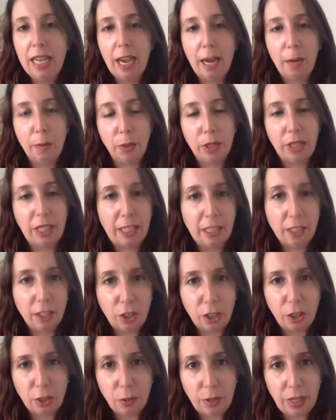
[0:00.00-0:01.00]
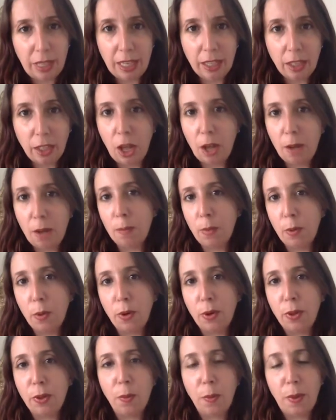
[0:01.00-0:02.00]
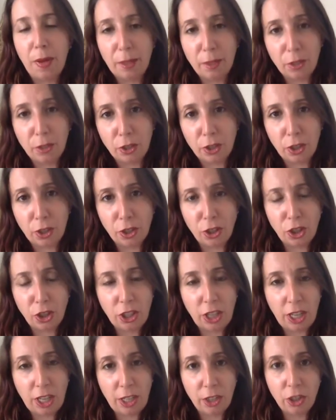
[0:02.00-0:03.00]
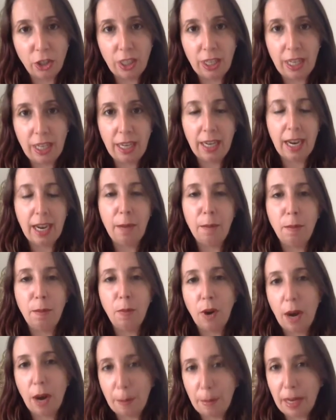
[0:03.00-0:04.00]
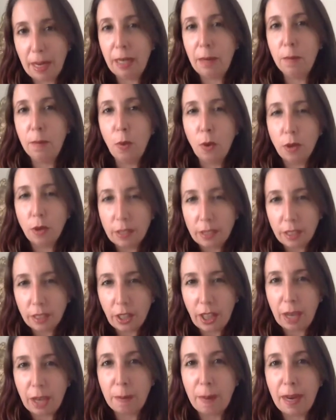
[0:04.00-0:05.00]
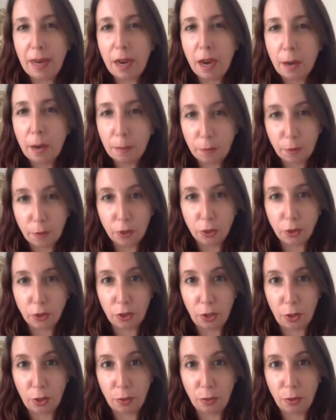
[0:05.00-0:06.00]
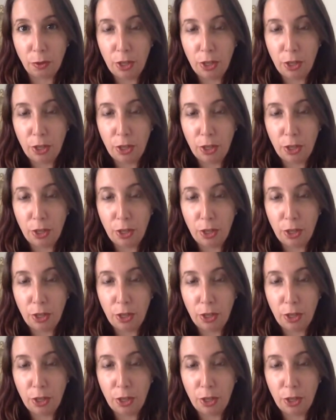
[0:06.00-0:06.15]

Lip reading: I'm really cocooning a lot more. The weather starts changing. I'm getting more into like my comfort zone.